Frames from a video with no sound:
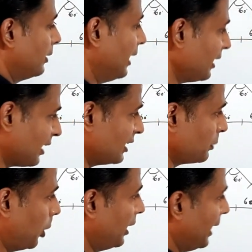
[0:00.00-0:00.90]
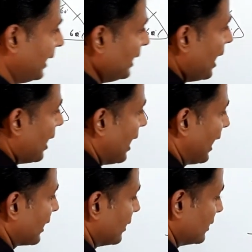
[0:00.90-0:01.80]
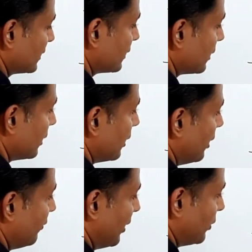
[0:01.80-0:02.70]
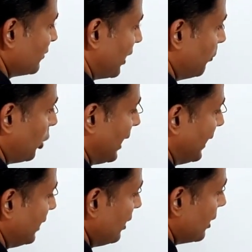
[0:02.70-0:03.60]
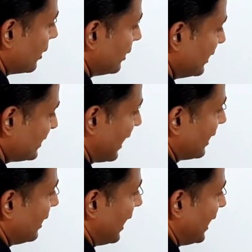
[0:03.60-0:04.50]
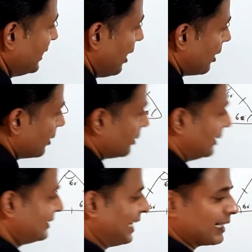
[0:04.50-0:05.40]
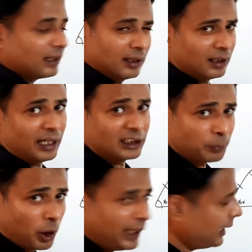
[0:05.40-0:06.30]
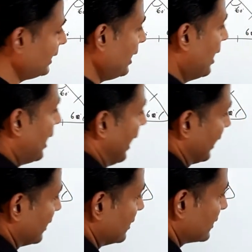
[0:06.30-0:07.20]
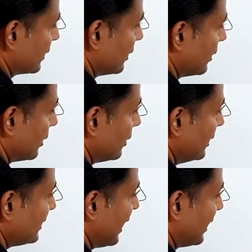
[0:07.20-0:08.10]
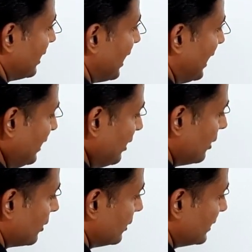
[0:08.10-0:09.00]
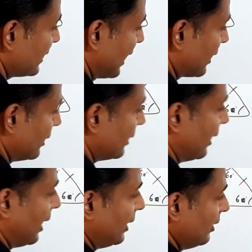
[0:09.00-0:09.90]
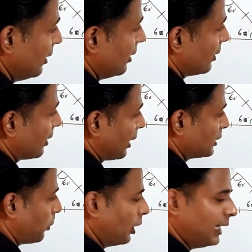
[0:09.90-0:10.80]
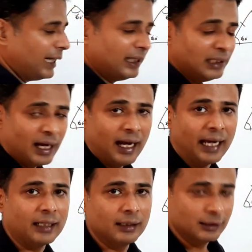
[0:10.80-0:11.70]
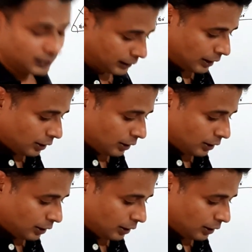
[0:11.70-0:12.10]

they are corresponding angles. If there was one more line, this angle and this angle, corresponding angles. This angle and this angle, they are corresponding angles.